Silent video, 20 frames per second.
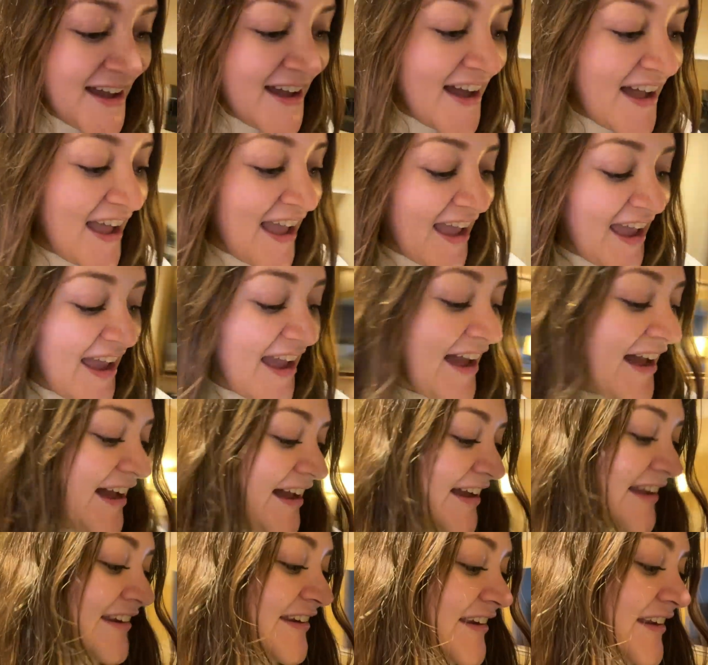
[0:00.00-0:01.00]

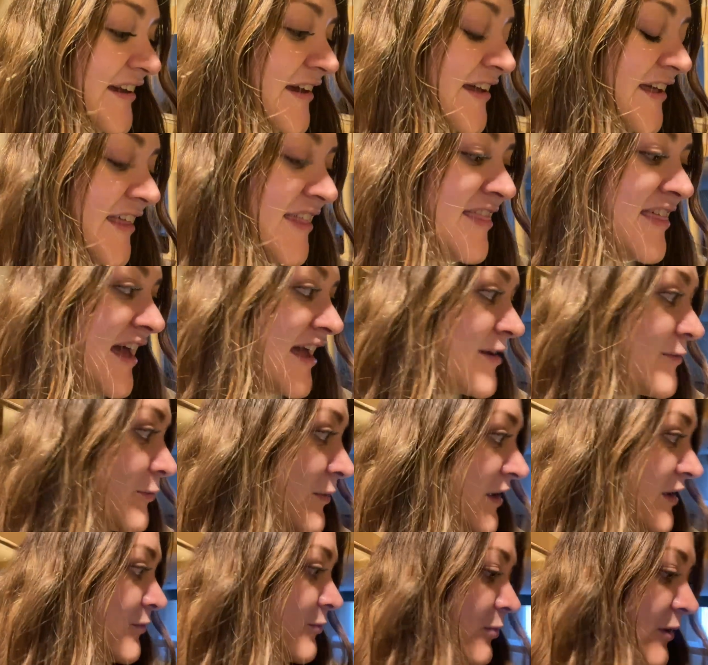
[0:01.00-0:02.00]
and then
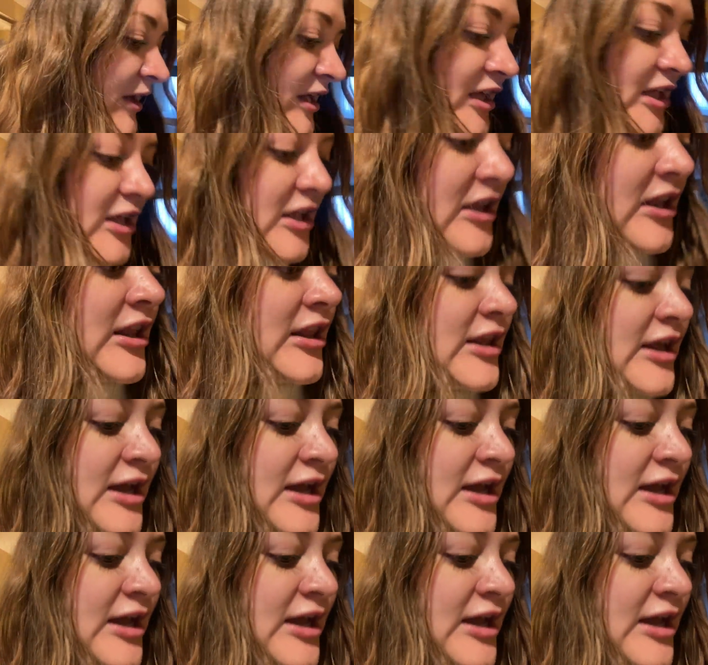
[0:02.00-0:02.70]
we will,